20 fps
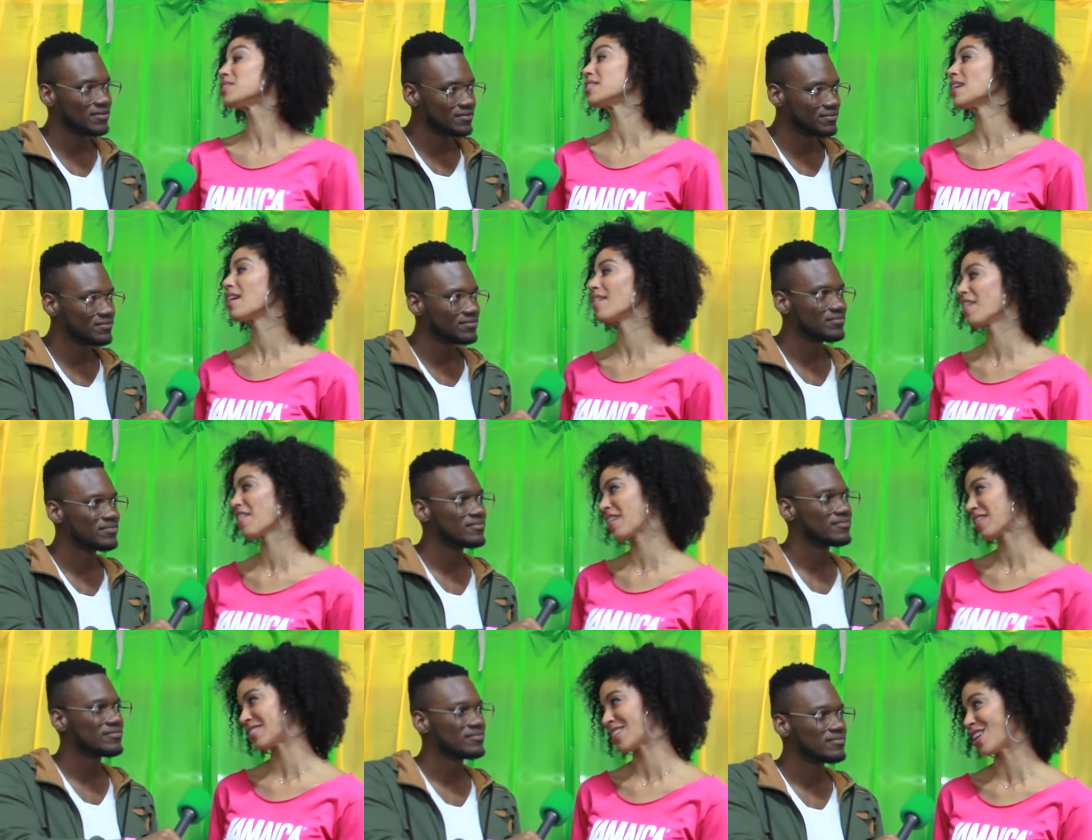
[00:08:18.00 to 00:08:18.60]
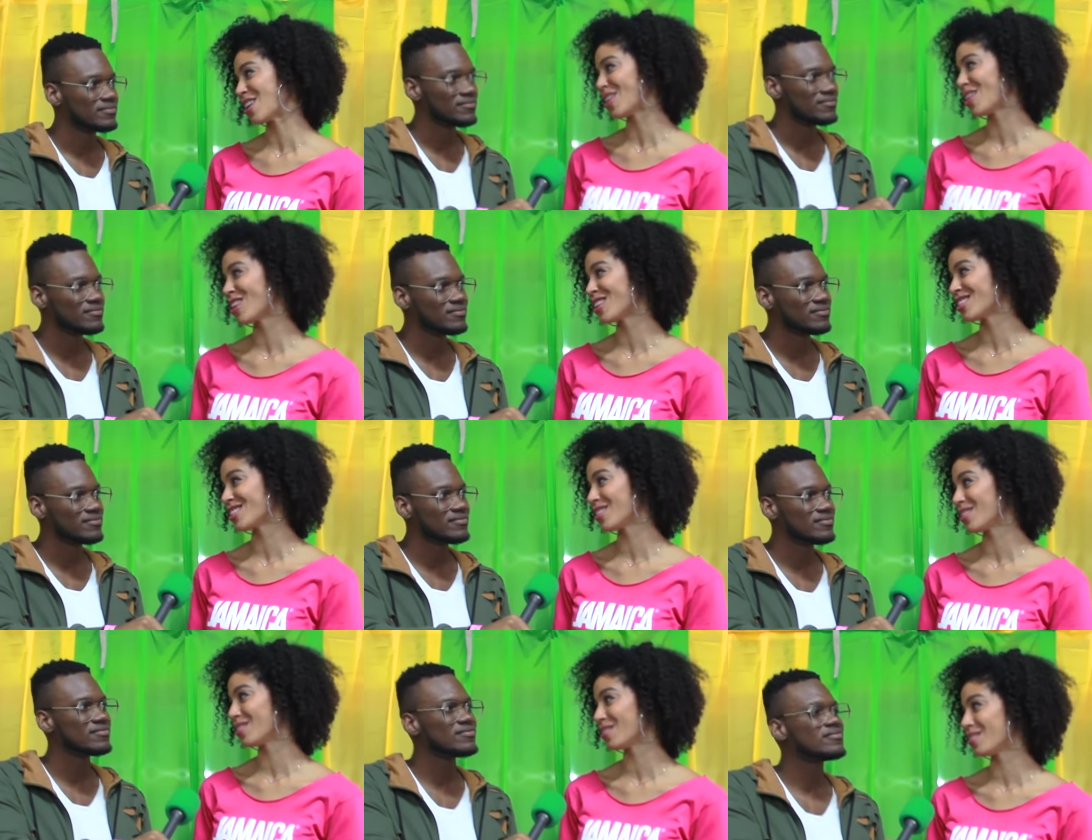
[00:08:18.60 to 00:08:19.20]
Speaker 1: sorry that I
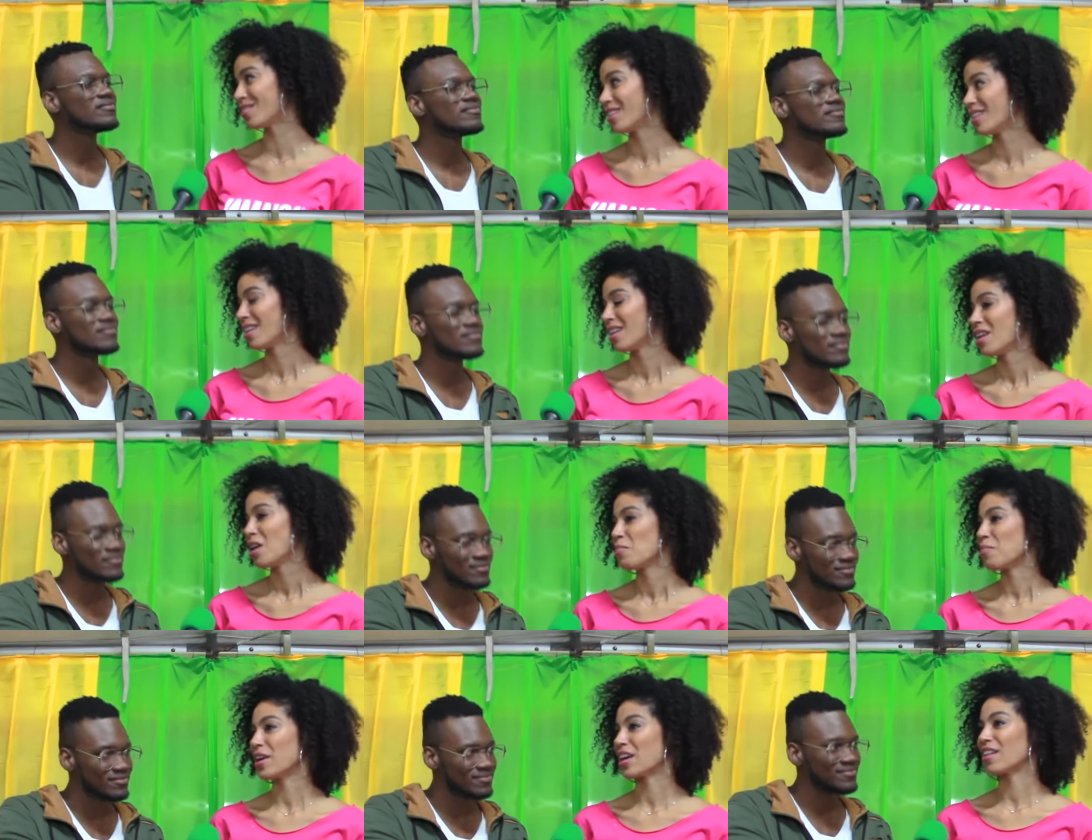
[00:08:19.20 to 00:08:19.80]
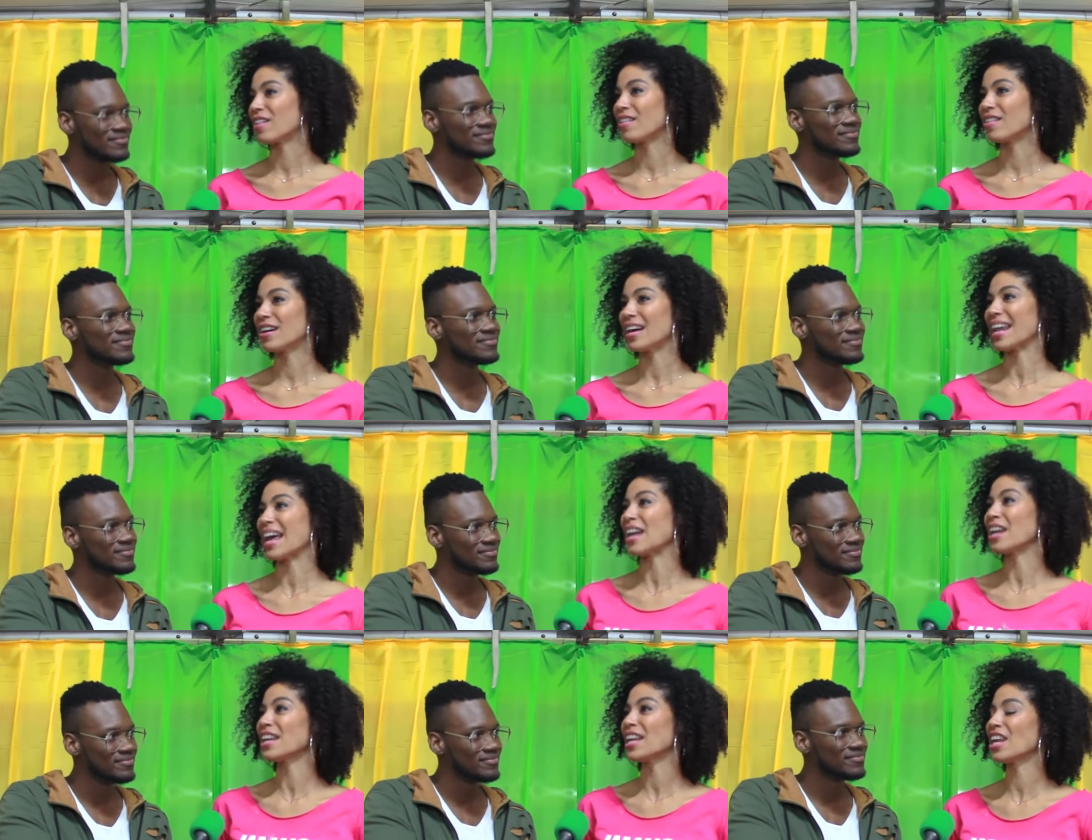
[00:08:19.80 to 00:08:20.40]
hurt you, because
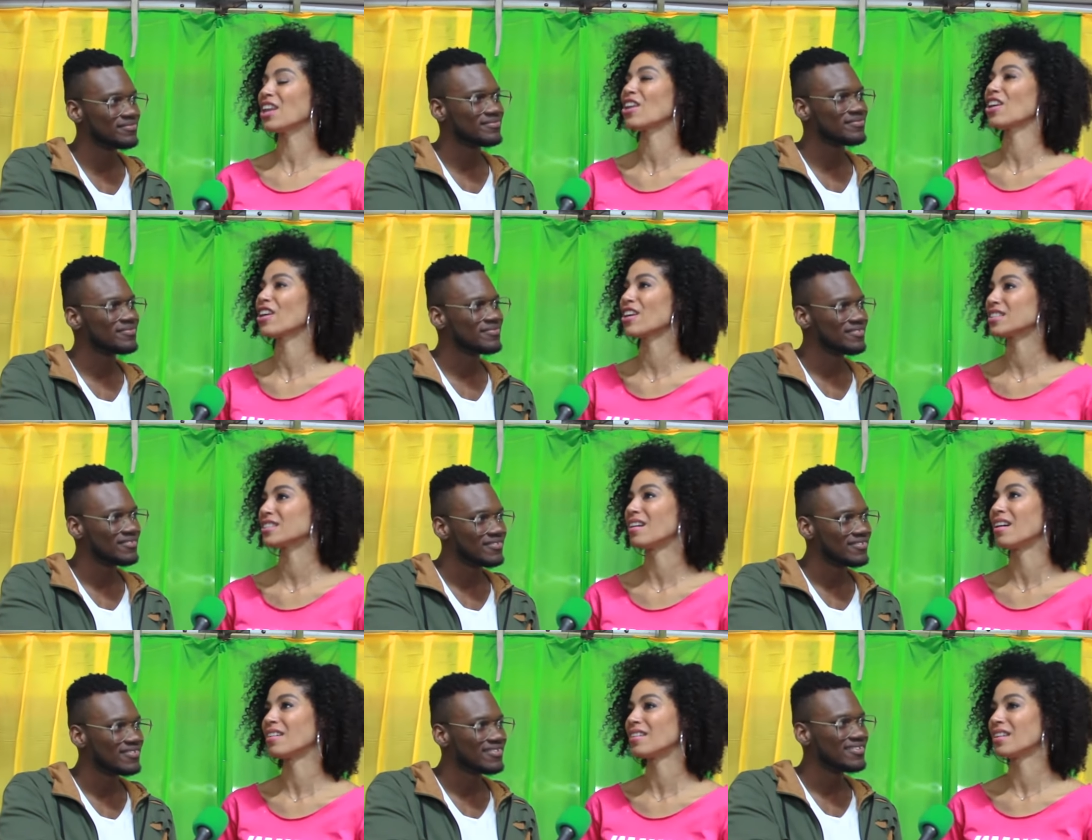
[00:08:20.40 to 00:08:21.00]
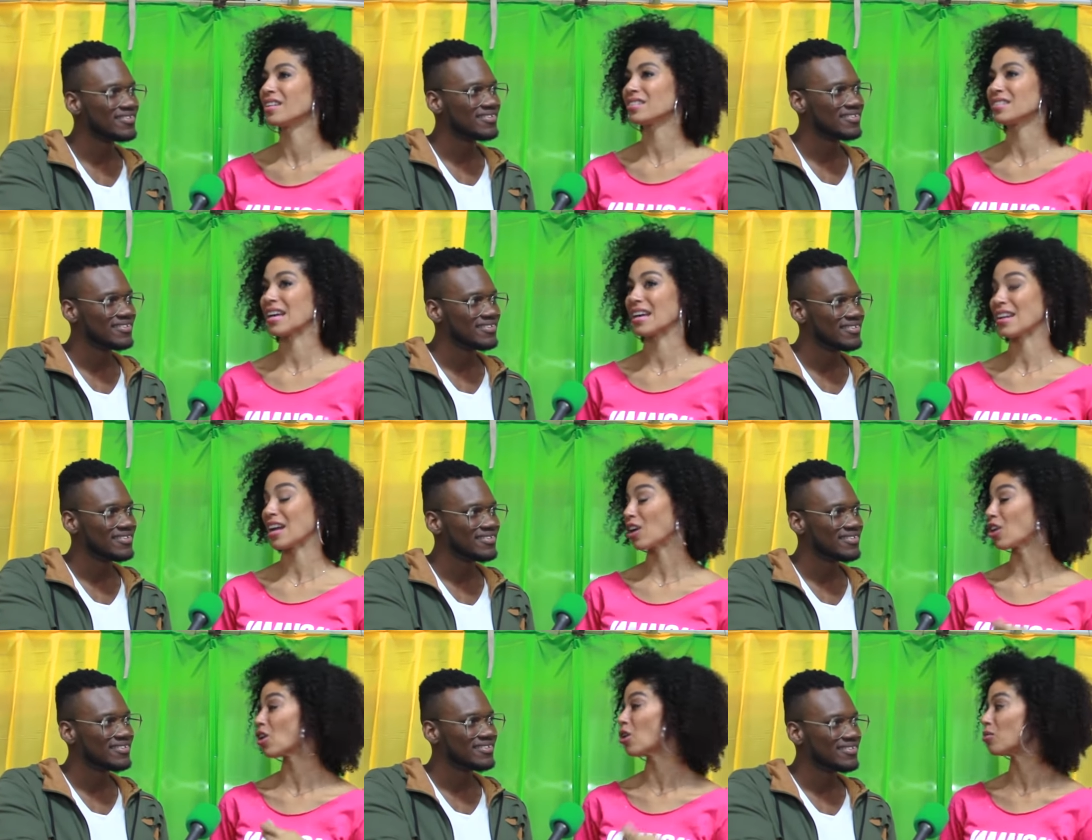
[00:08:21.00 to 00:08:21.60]
I need her to understand
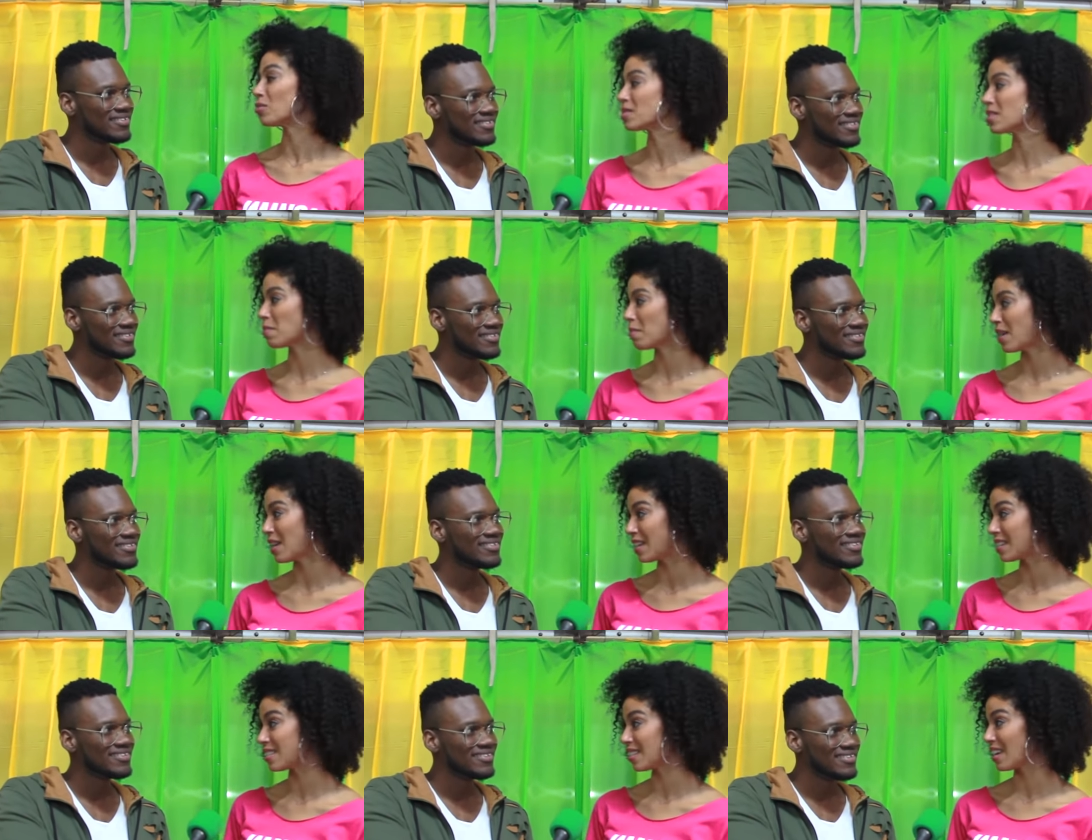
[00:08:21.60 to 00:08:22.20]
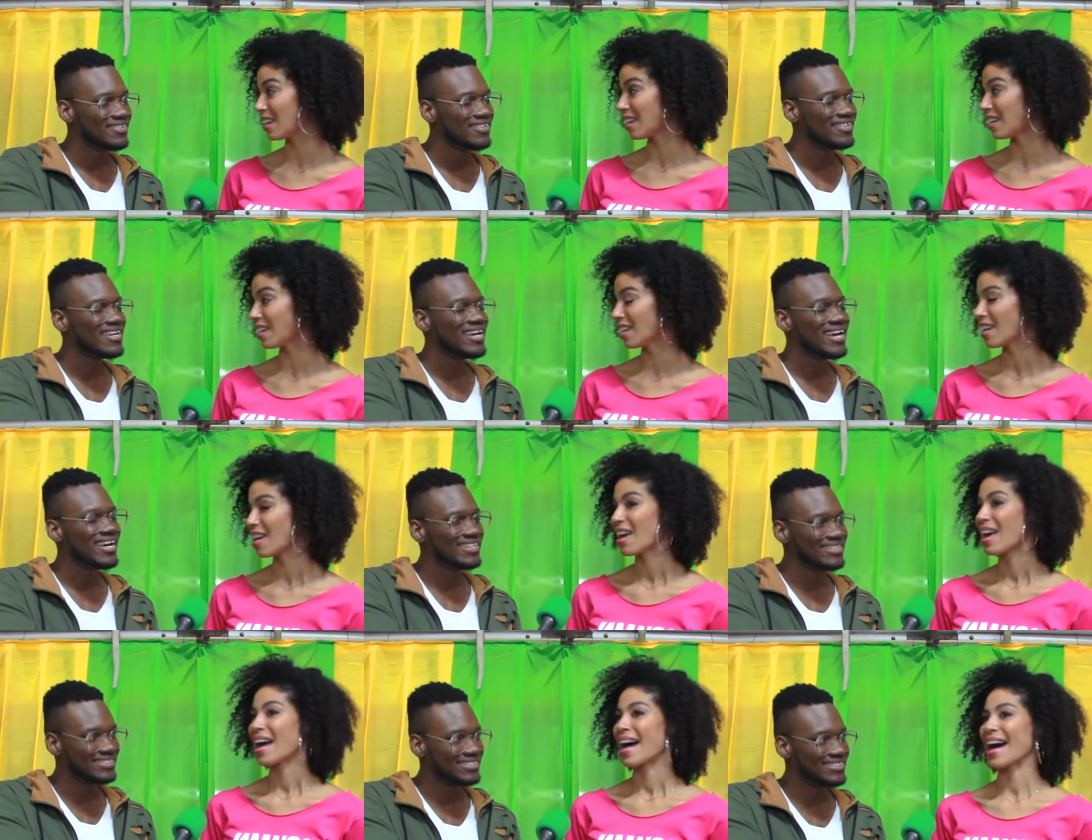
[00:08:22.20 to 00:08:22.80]
accountability
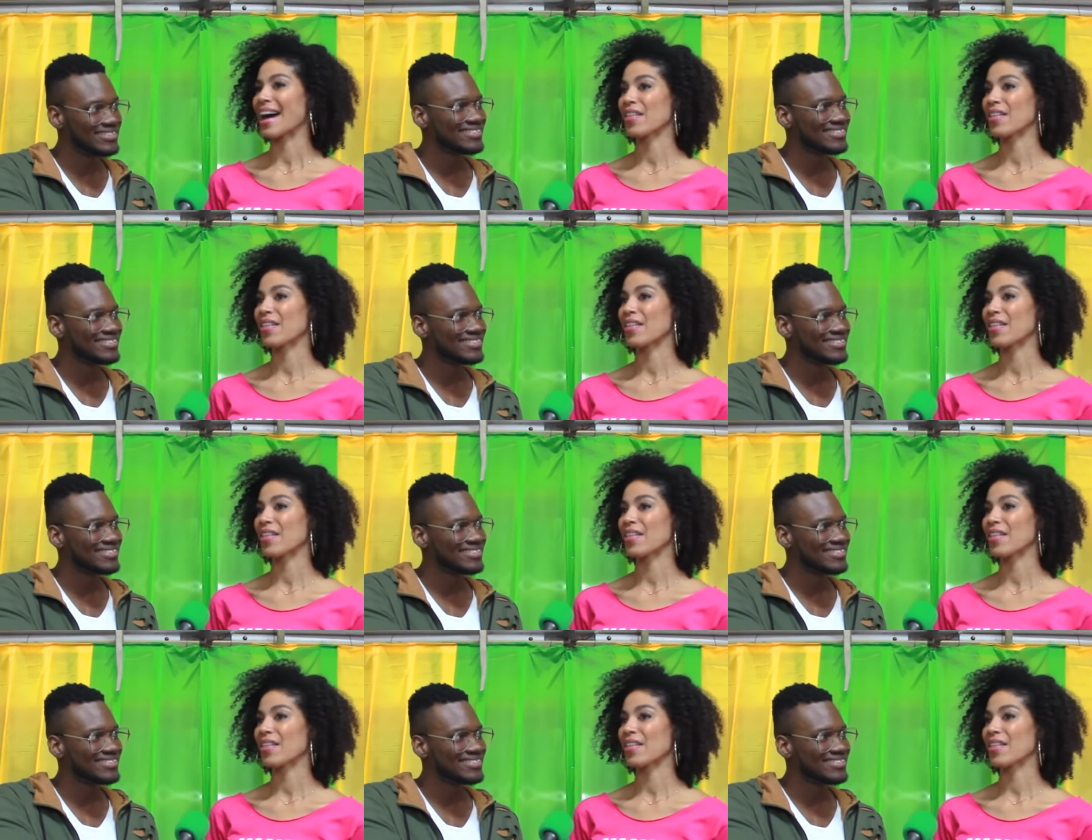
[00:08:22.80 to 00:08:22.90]
yes.